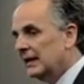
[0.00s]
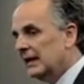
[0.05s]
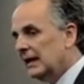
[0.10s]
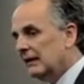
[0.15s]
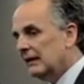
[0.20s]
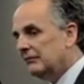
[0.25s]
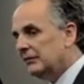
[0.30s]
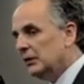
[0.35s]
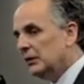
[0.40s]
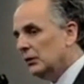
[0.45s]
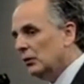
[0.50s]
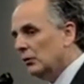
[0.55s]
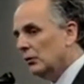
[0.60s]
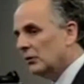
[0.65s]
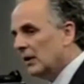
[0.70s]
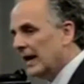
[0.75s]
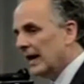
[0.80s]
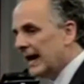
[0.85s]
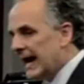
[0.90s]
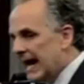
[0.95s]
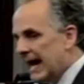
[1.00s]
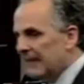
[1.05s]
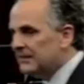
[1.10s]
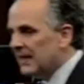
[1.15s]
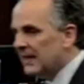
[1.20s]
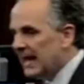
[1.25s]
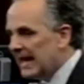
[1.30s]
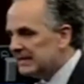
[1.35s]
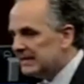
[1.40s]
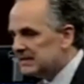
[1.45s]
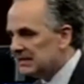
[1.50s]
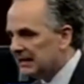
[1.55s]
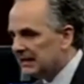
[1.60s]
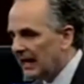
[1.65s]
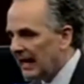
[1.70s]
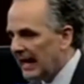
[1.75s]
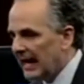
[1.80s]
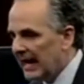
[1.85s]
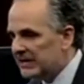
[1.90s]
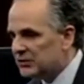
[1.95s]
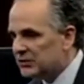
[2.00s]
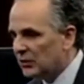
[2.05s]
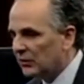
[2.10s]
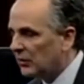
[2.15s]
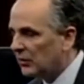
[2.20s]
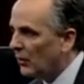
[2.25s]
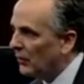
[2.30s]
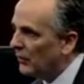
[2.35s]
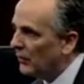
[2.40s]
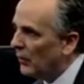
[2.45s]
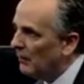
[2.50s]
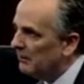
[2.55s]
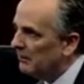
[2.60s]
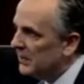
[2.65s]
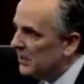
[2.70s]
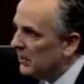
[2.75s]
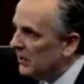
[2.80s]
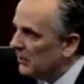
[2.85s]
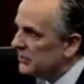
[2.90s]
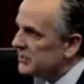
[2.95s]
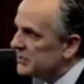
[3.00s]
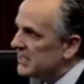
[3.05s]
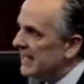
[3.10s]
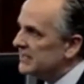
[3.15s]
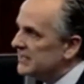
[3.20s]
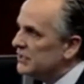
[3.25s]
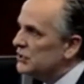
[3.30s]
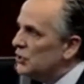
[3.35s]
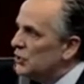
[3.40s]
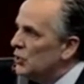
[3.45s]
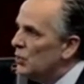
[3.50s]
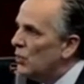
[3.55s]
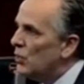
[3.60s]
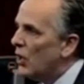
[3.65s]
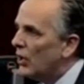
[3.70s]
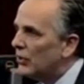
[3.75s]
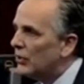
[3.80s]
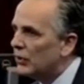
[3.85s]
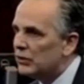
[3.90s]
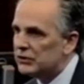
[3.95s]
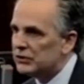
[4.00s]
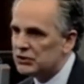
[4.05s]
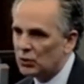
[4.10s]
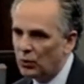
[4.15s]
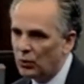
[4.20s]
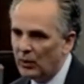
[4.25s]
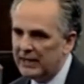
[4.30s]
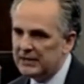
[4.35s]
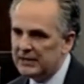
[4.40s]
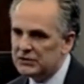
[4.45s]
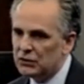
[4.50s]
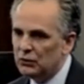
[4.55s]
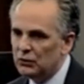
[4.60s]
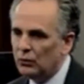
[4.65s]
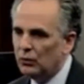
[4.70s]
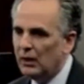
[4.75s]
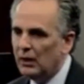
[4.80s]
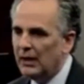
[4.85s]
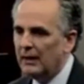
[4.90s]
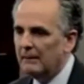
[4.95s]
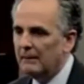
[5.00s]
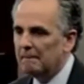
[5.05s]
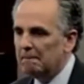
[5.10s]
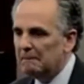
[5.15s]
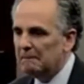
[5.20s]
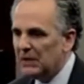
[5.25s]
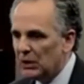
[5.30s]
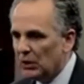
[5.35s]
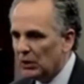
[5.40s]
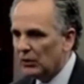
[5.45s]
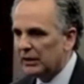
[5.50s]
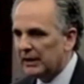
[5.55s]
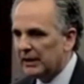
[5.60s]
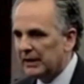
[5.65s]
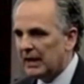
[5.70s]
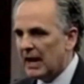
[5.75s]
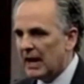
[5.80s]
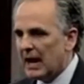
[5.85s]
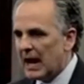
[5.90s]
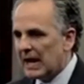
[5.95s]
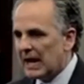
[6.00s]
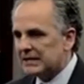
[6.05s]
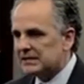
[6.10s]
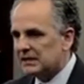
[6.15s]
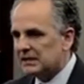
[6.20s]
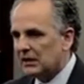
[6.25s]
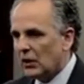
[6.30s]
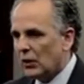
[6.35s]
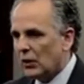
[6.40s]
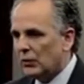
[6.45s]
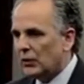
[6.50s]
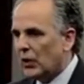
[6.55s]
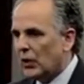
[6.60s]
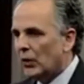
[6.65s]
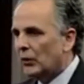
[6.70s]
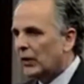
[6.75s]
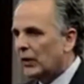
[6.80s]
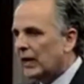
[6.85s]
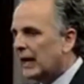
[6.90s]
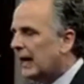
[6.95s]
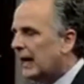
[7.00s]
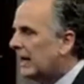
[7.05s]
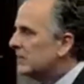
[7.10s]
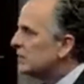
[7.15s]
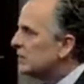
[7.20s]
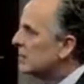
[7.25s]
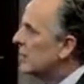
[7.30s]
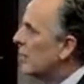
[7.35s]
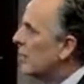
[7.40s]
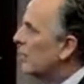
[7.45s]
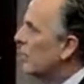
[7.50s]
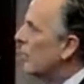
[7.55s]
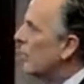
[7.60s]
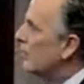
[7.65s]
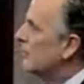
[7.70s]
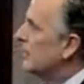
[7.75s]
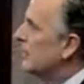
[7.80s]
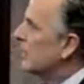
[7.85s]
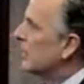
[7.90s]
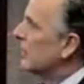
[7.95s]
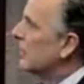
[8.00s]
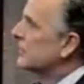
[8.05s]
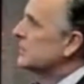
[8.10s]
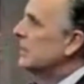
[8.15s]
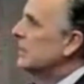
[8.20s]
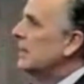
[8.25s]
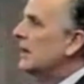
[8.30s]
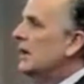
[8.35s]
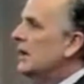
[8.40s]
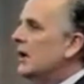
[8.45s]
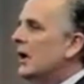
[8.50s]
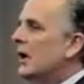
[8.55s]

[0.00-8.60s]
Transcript: If you add that to the hydrocodone pills, that's 222 million oxycodone and hydrocodone pills,